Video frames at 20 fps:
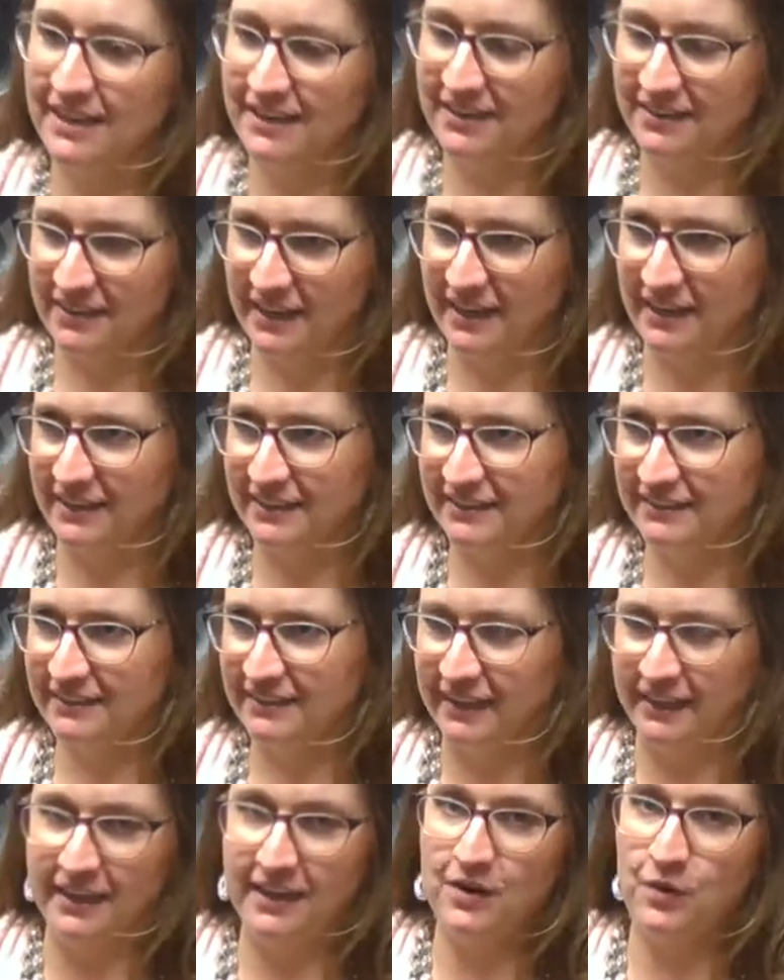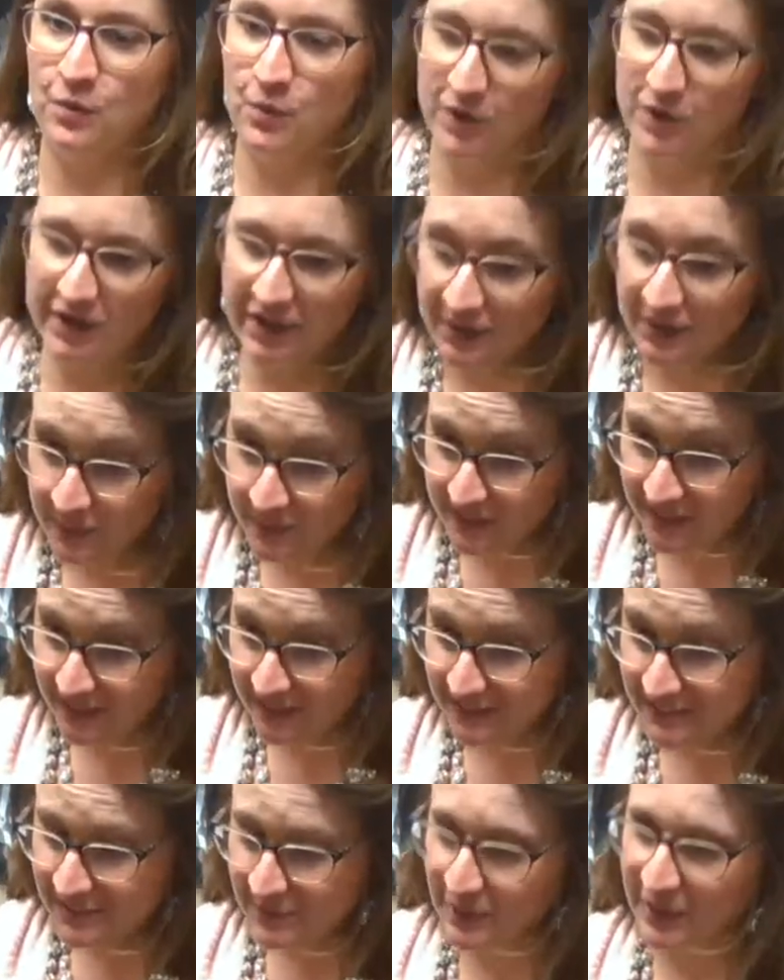kind of like I don't work on the
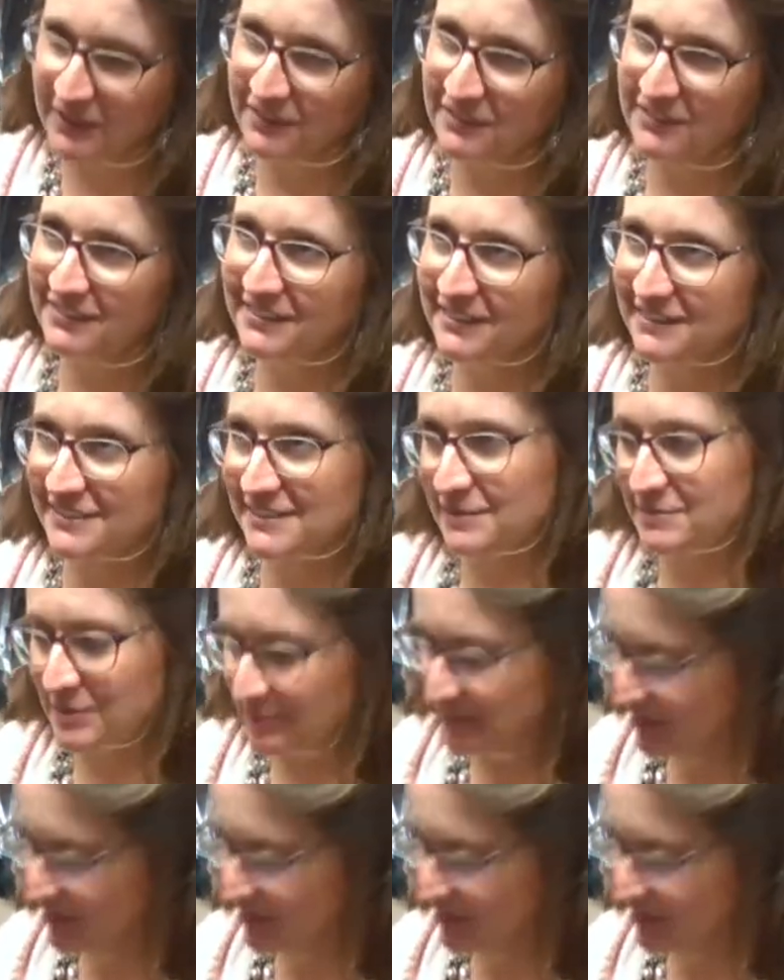weekends. Well, except I'll